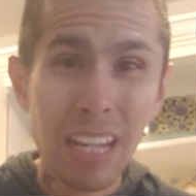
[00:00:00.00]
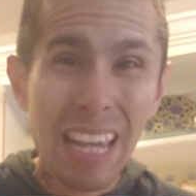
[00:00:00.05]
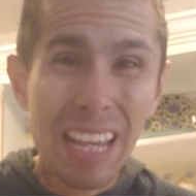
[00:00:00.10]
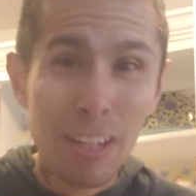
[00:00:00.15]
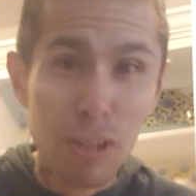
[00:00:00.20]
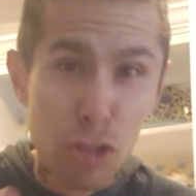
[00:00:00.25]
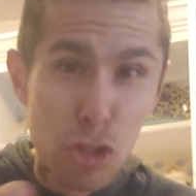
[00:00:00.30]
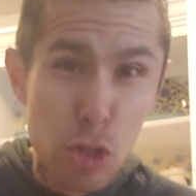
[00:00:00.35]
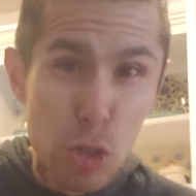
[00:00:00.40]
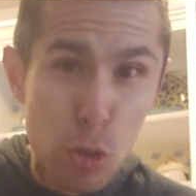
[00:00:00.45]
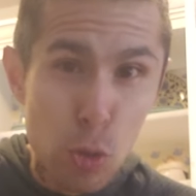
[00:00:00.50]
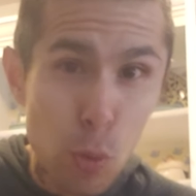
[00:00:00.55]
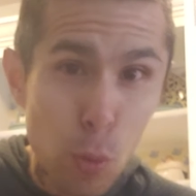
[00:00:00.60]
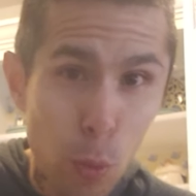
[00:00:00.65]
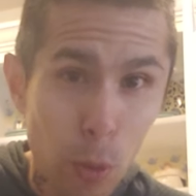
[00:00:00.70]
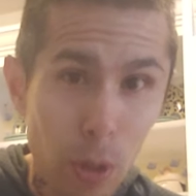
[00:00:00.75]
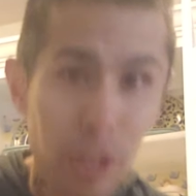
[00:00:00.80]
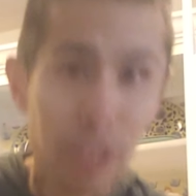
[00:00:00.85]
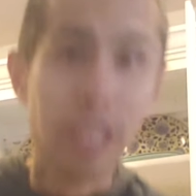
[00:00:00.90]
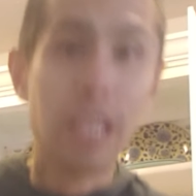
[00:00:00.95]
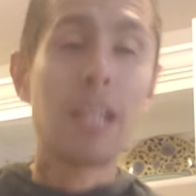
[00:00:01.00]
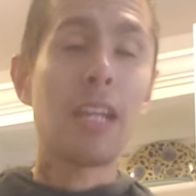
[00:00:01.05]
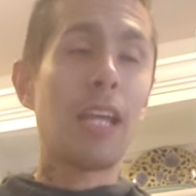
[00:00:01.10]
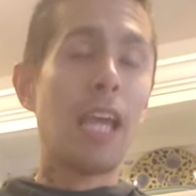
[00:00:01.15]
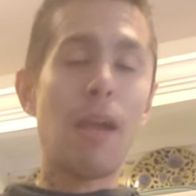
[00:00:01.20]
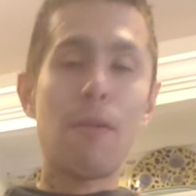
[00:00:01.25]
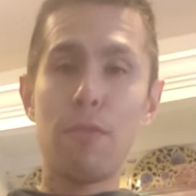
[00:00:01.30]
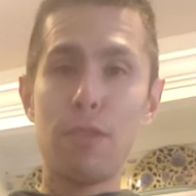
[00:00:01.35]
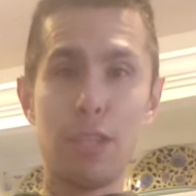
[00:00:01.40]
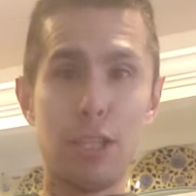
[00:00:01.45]
and sure that
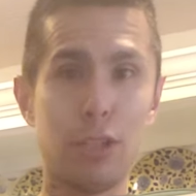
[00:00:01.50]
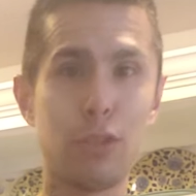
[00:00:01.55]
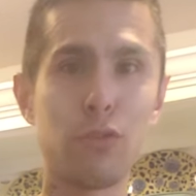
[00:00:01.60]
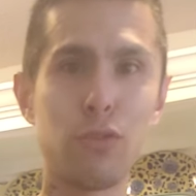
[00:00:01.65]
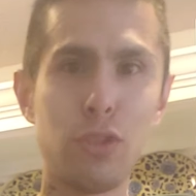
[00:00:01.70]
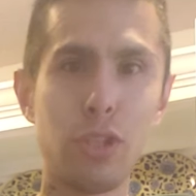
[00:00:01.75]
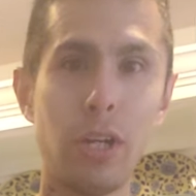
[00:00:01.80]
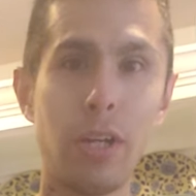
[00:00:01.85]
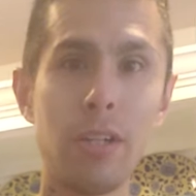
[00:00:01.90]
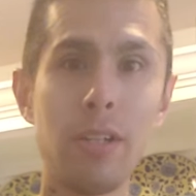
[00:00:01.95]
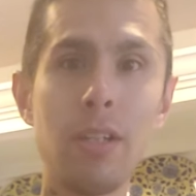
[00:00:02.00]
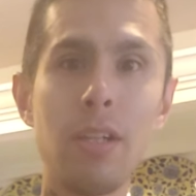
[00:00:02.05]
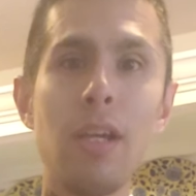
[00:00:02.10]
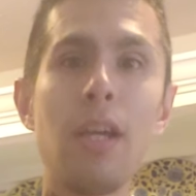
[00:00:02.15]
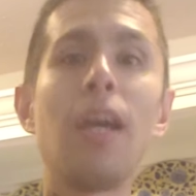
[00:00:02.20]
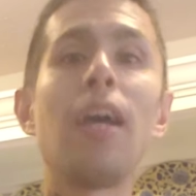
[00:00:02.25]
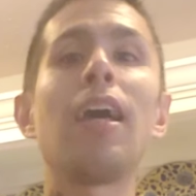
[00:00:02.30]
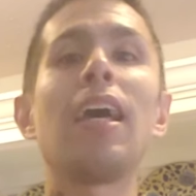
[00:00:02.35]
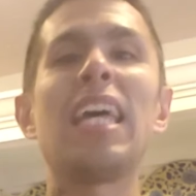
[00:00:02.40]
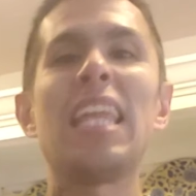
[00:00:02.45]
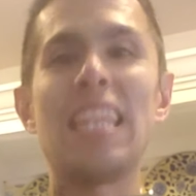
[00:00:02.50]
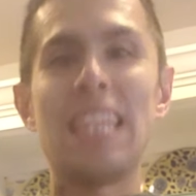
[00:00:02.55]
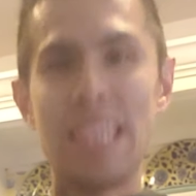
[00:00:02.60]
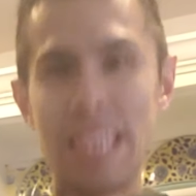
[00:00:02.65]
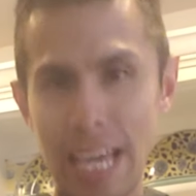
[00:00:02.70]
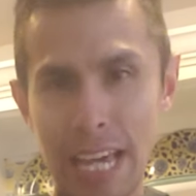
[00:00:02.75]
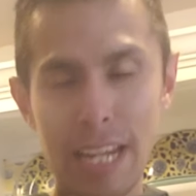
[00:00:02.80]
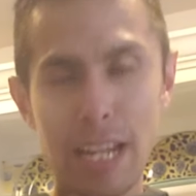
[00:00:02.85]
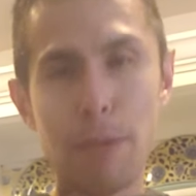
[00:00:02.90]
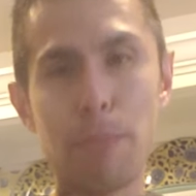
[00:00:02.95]
everything is done.
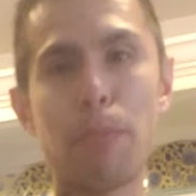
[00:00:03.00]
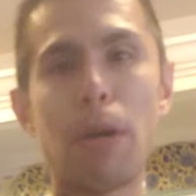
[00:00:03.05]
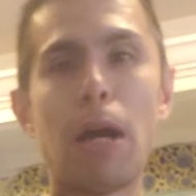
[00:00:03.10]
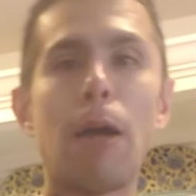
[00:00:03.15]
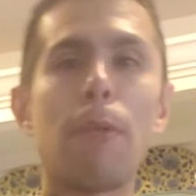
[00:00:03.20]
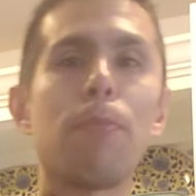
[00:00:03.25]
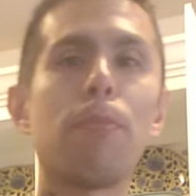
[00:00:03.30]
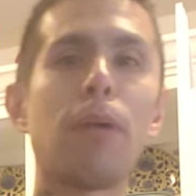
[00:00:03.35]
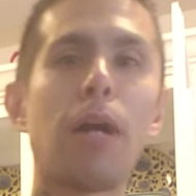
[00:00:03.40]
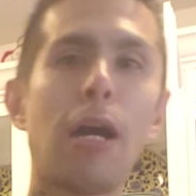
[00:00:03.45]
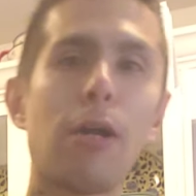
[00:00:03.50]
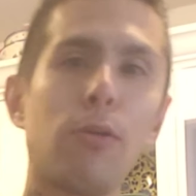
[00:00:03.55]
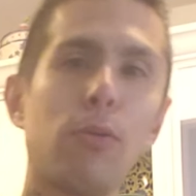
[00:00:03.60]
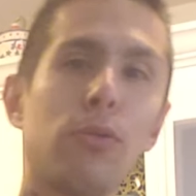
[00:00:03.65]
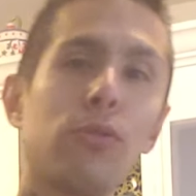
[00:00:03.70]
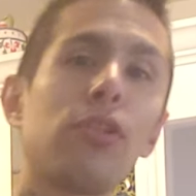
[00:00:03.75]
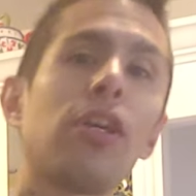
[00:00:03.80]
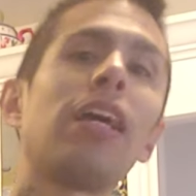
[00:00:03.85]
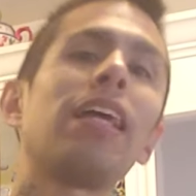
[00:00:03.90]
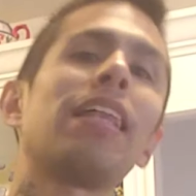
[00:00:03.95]
Then I pop bottles.